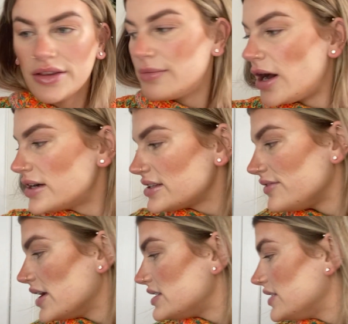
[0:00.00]
in the box.
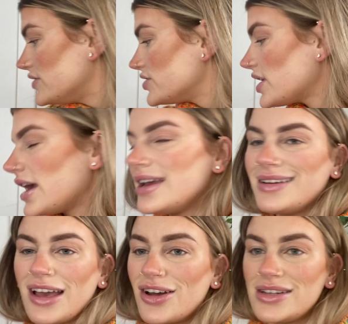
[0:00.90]
I've yet to even try it,
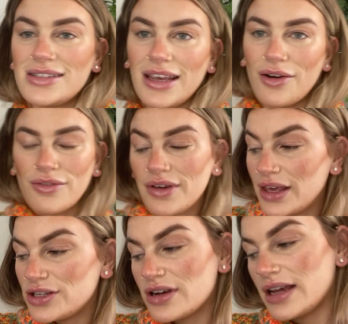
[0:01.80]
and honestly, I don't feel
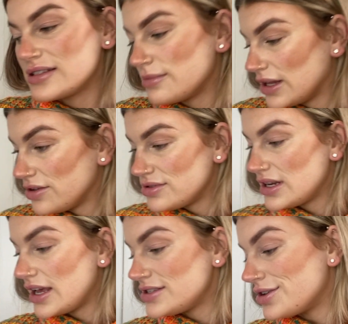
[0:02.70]
like trying something new
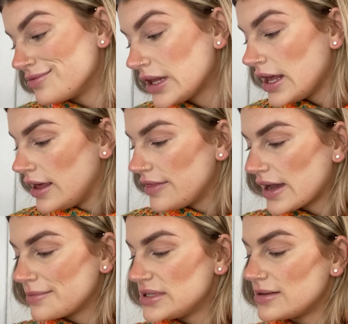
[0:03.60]
today, so
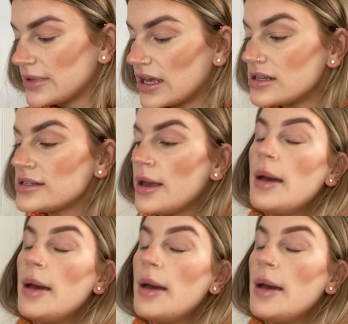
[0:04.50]
that can be something else.